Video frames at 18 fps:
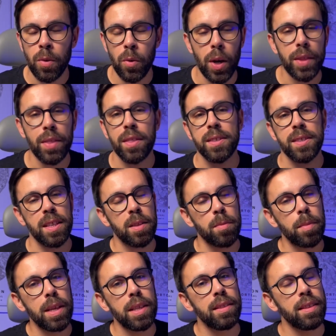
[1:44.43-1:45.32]
what does it
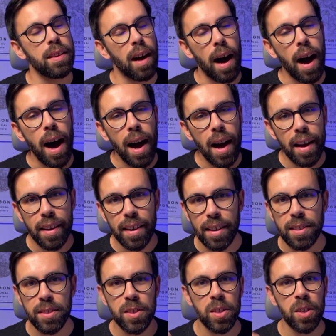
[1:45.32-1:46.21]
mean the I
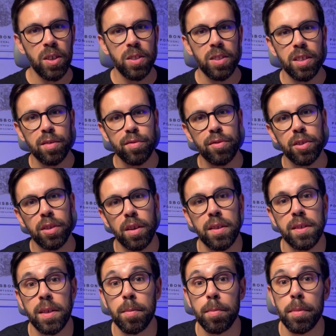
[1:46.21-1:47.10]
in solid, for
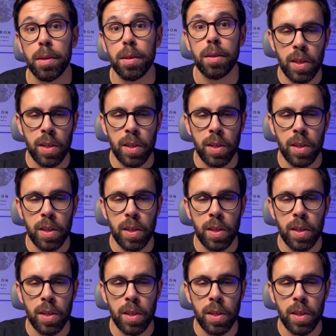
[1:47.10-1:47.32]
example.